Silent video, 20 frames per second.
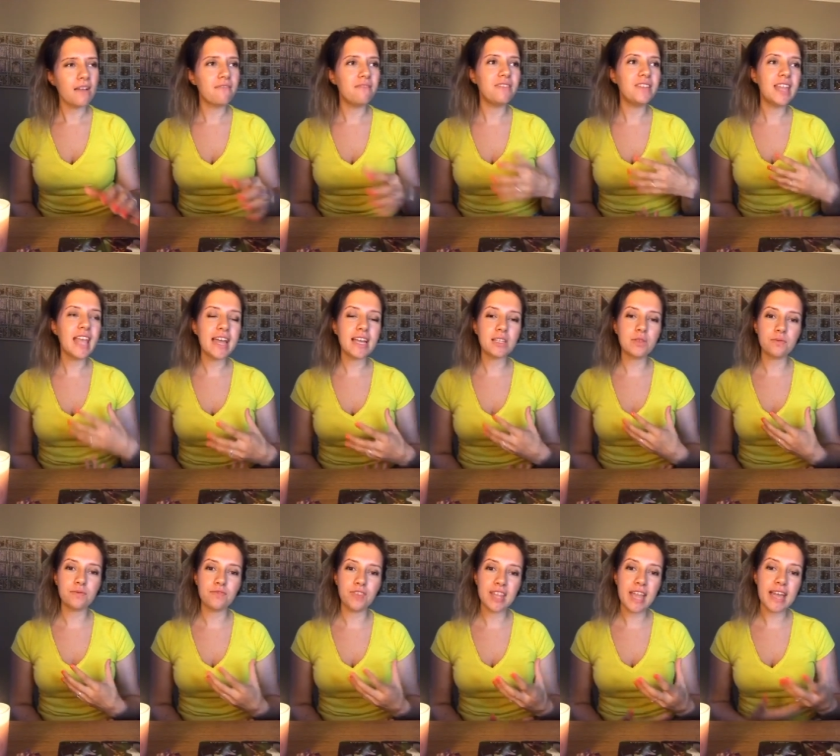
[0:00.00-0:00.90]
the
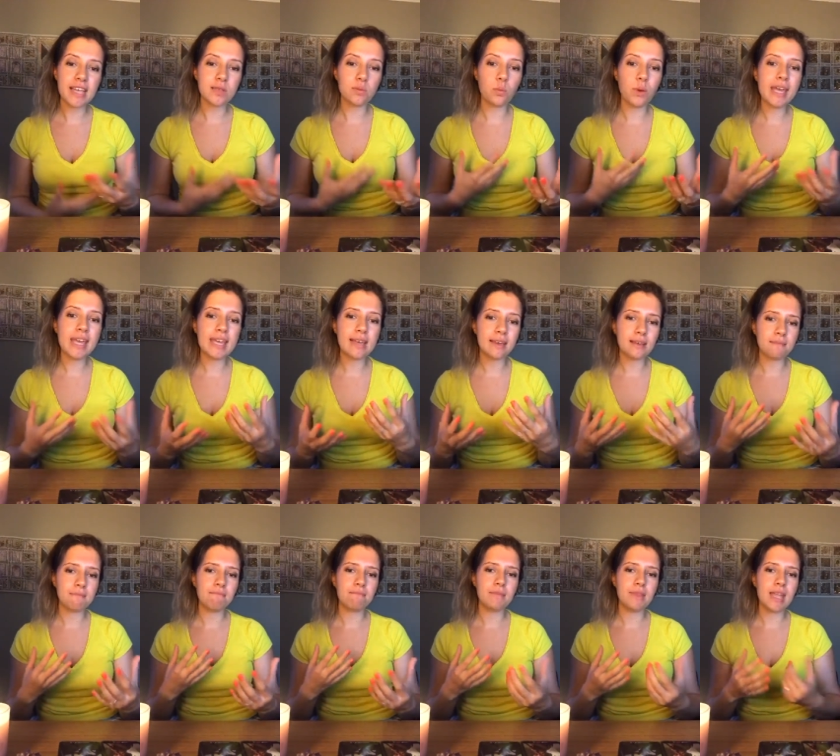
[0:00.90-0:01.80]
next the next week
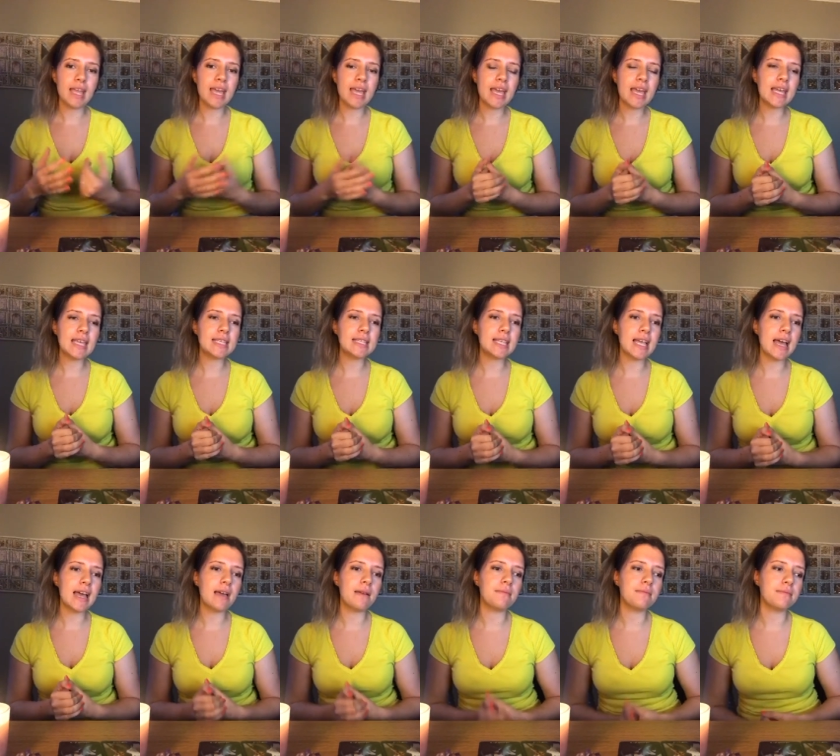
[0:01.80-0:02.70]
it is
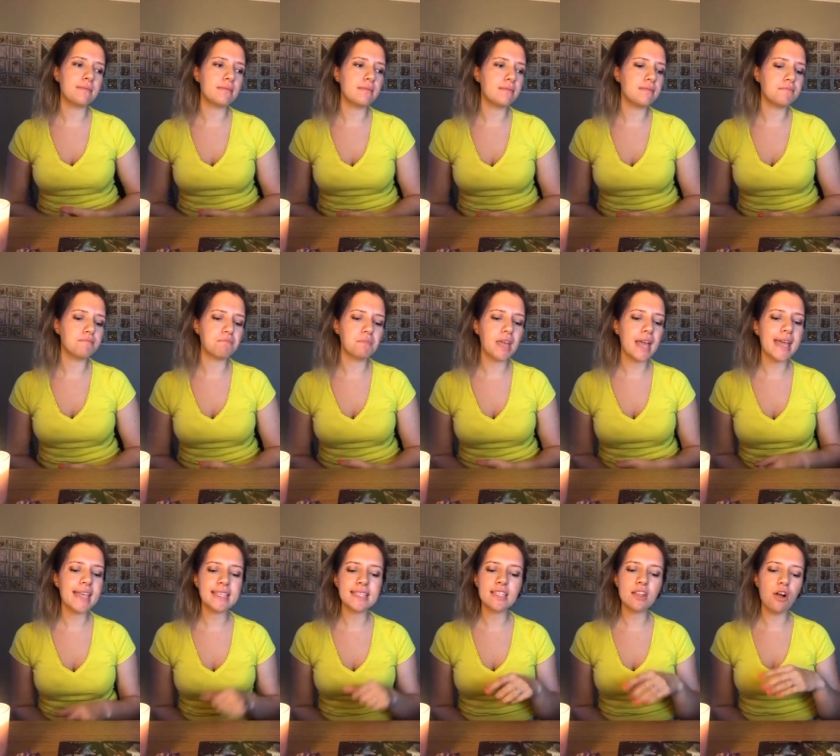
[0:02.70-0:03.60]
um
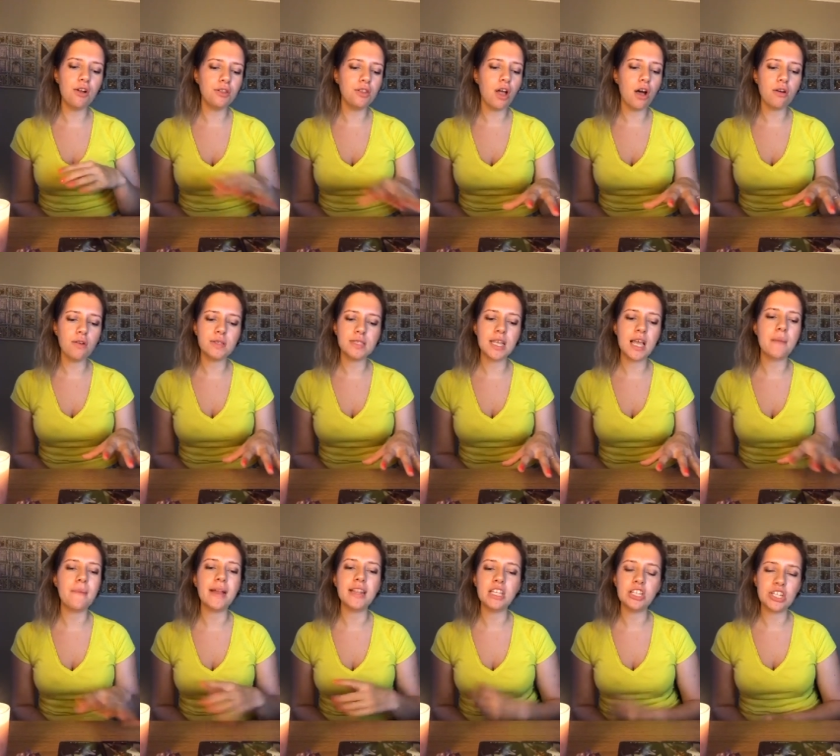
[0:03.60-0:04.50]
it's not long
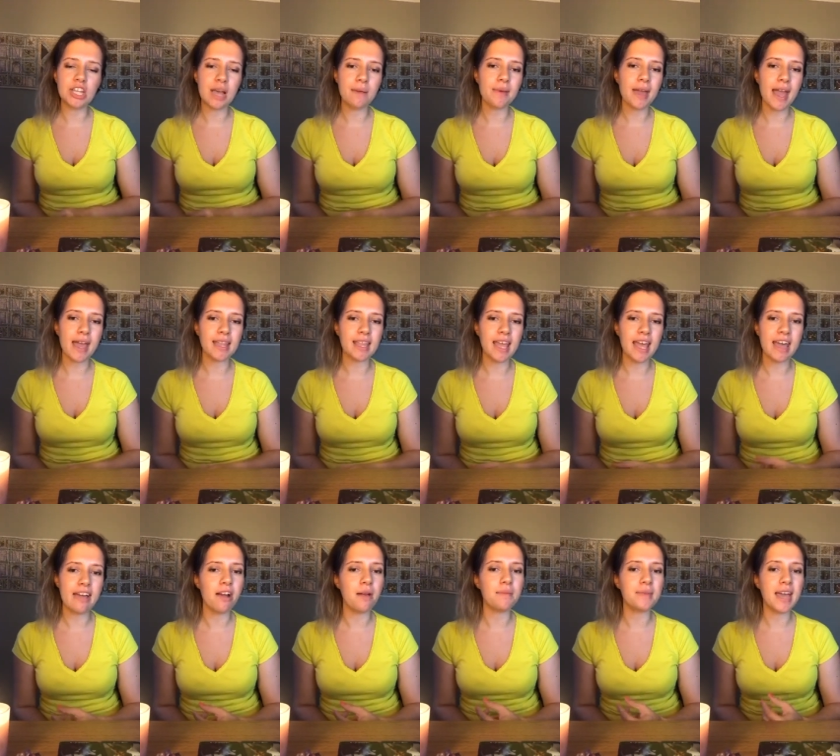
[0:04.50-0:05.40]
term energy i'm getting
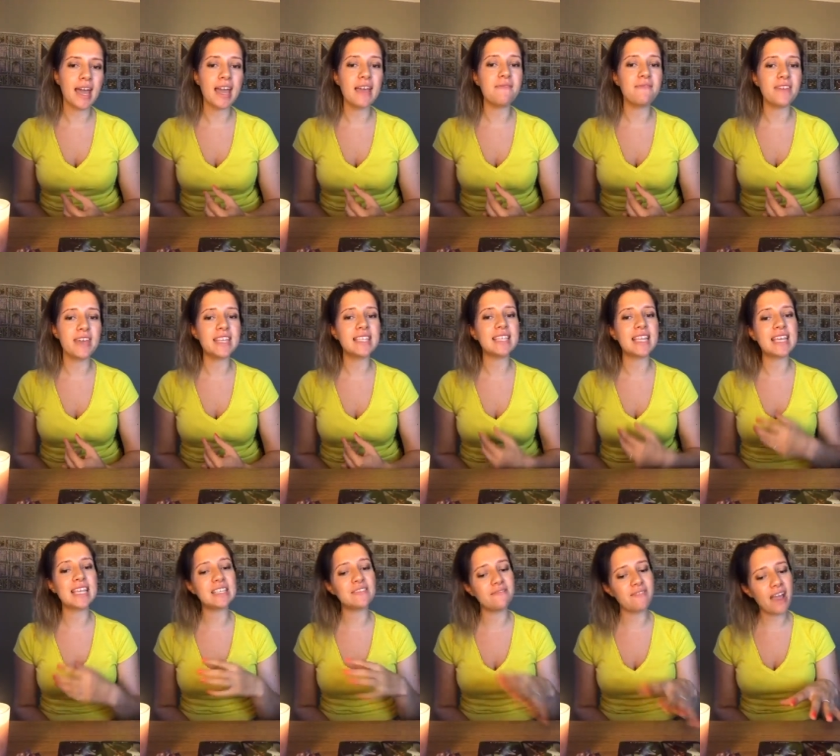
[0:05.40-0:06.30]
here i'm getting this
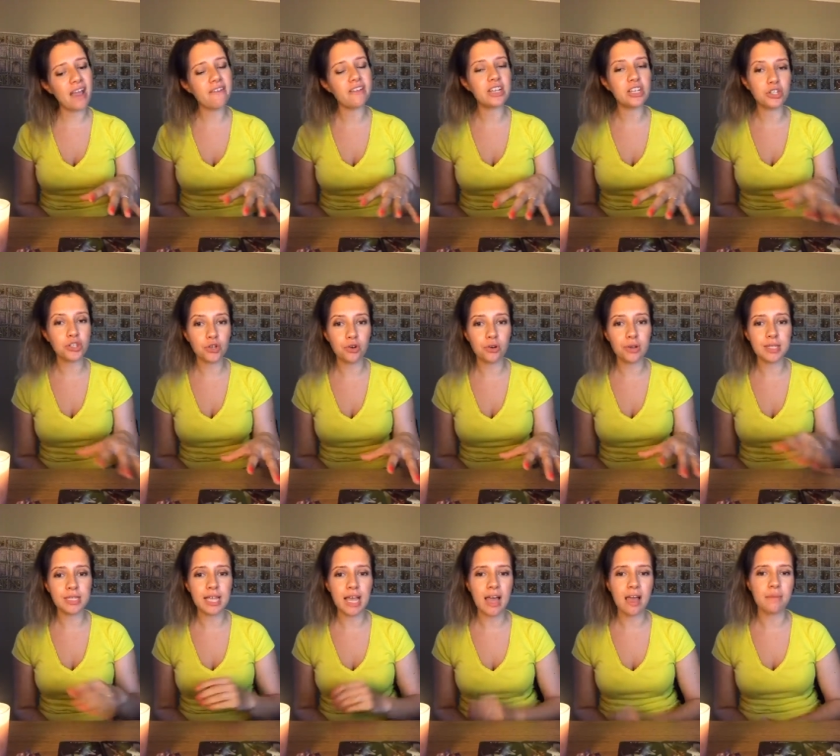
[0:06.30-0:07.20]
is very
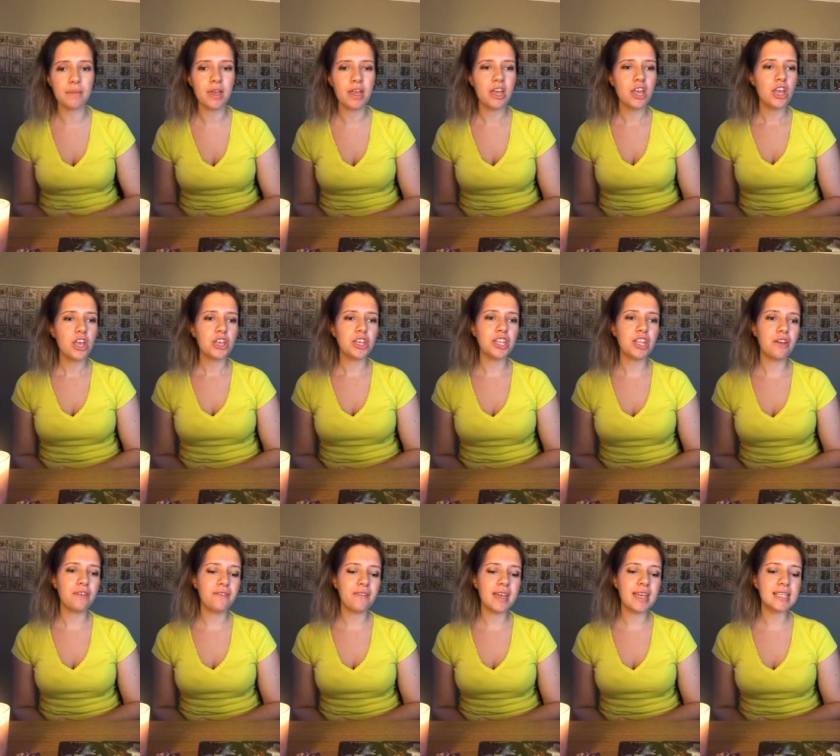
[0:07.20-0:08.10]
short term you
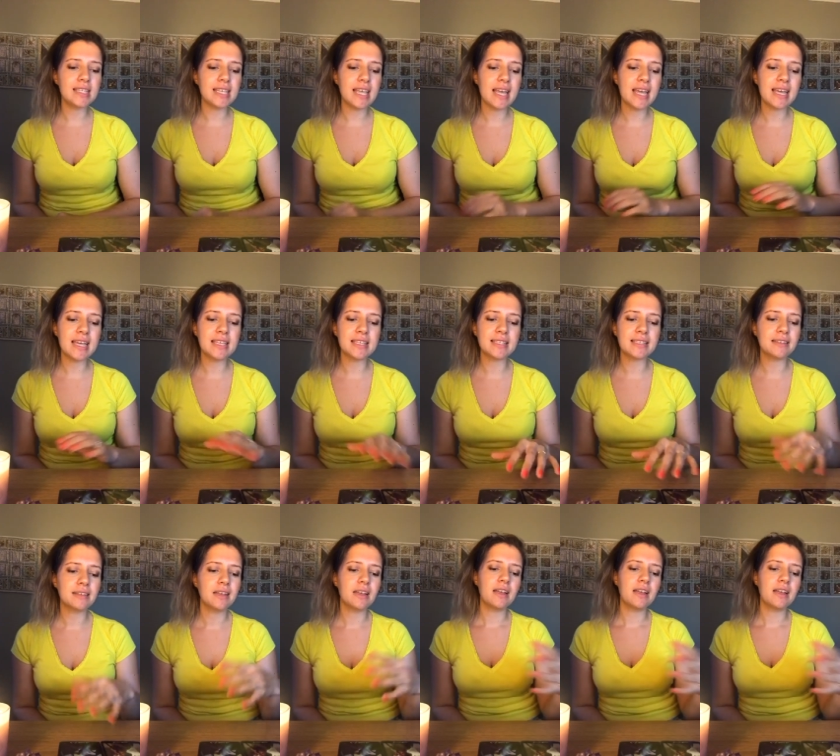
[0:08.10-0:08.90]
know this is